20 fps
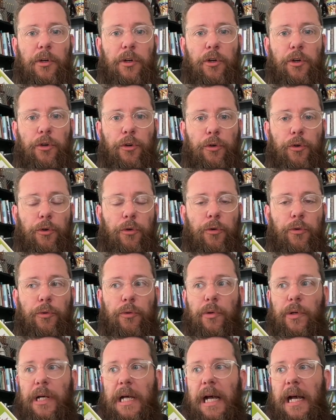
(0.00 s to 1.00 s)
who
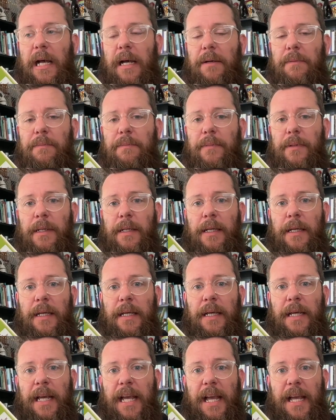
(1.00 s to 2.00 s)

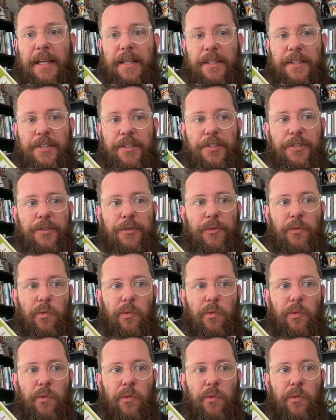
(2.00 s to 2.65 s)
is